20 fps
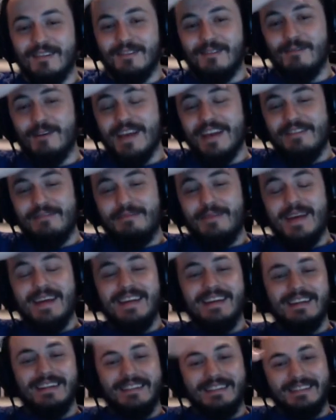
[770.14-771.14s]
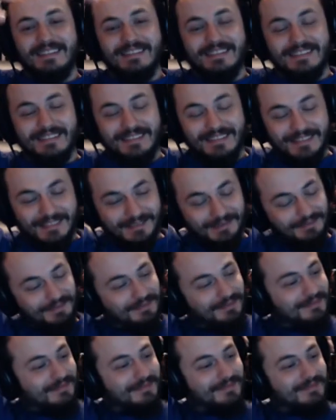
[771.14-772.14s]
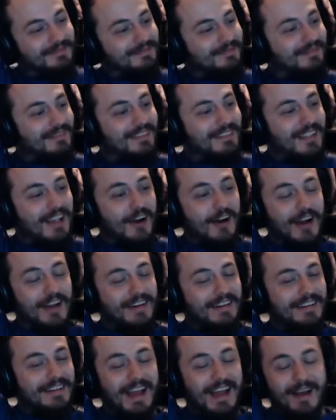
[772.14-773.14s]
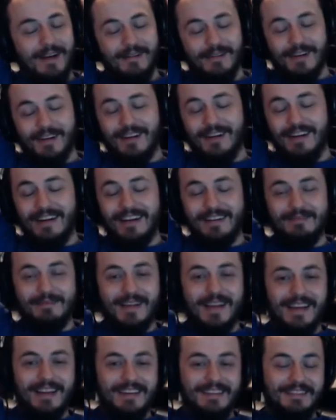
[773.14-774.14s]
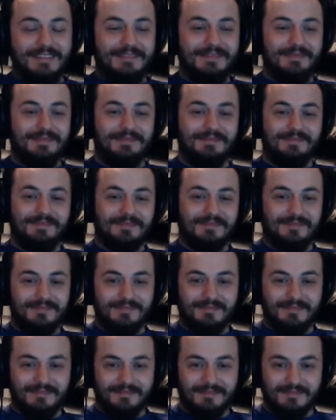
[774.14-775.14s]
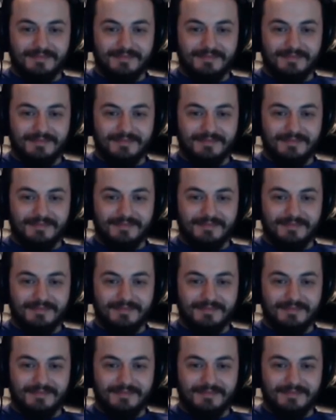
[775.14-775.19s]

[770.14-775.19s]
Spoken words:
we have been... Go ahead. No, it's just perspective changing.